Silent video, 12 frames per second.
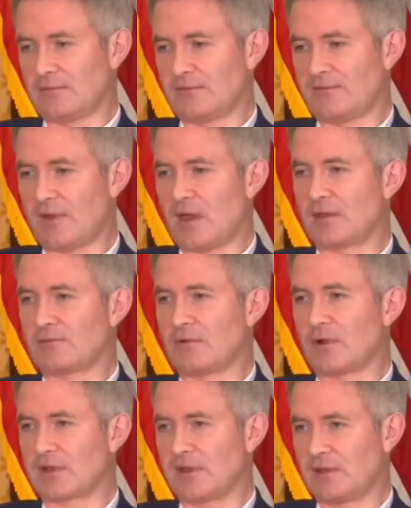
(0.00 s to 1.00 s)
fires
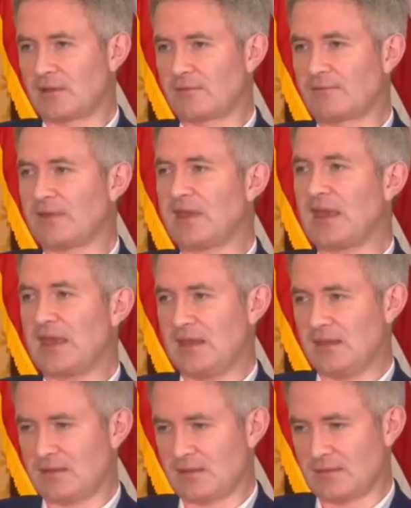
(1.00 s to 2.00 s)
rockets for
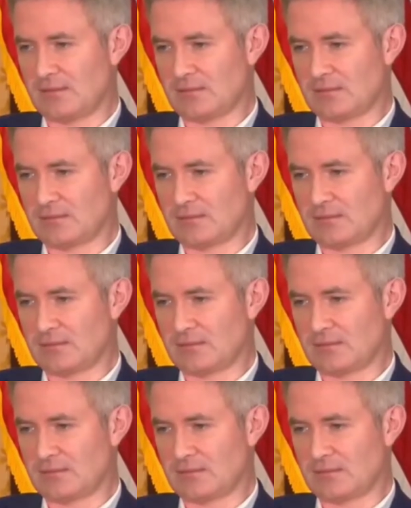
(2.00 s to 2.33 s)
years.